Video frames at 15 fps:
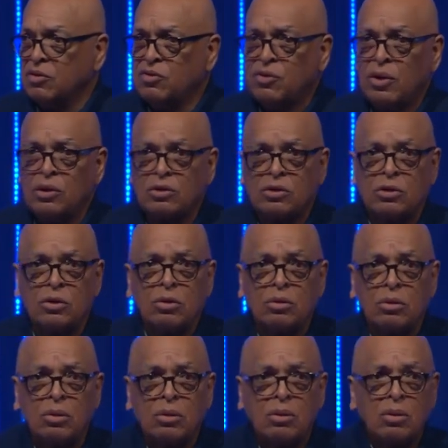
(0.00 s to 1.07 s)
The folks
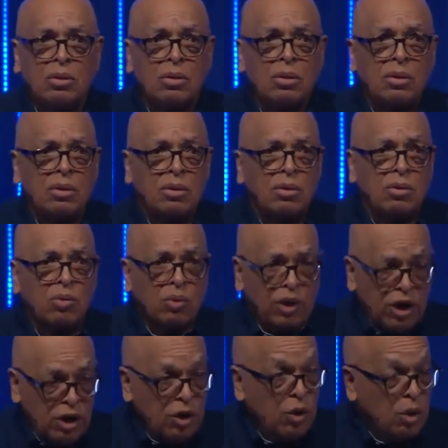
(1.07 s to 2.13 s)
who
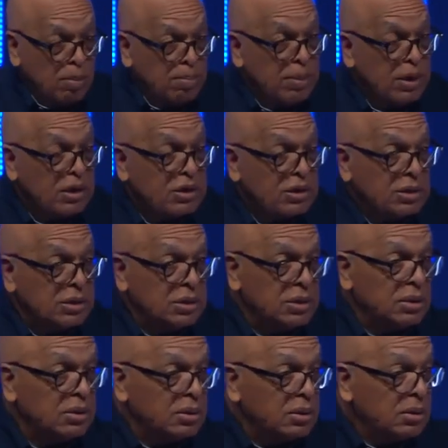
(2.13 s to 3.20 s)
read your books,
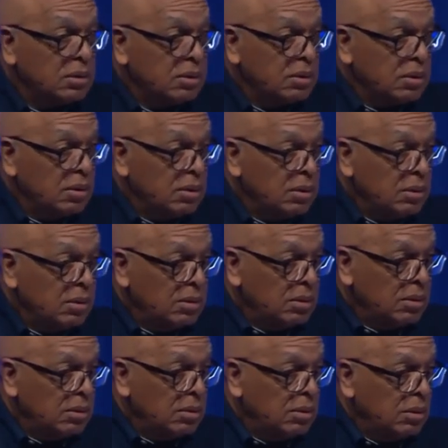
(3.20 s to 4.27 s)

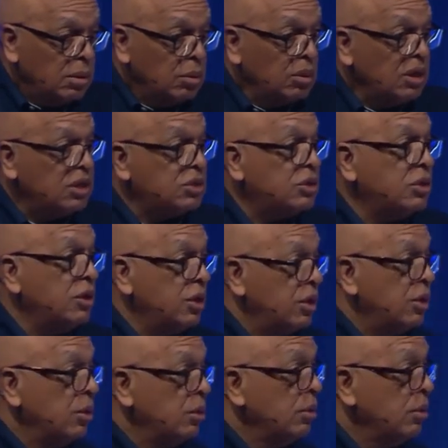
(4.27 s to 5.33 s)
who listen to
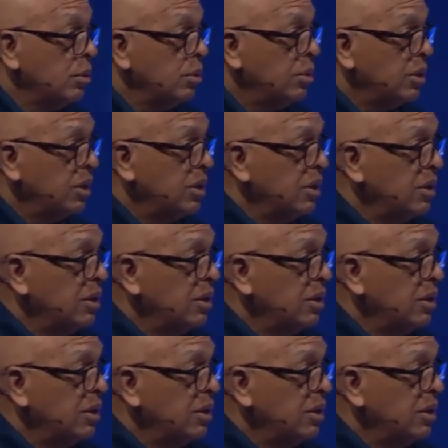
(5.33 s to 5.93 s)
you,